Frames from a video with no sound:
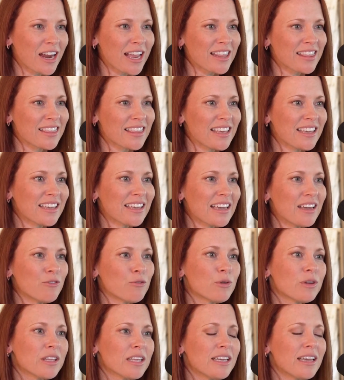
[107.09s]
I think
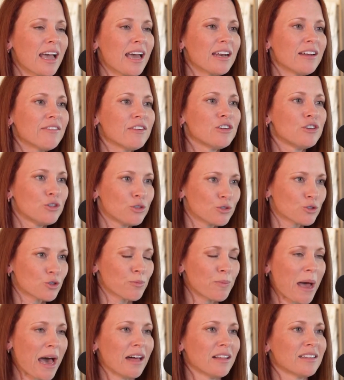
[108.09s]
really kind of a neutral
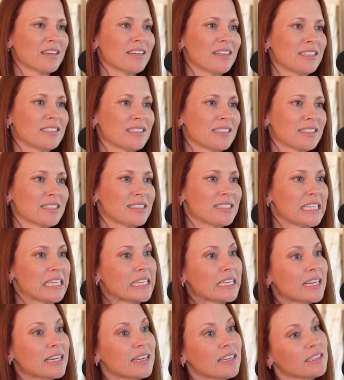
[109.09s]
palette has
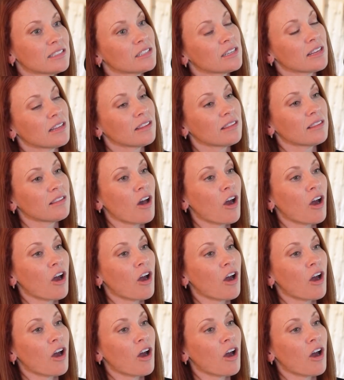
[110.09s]
extended into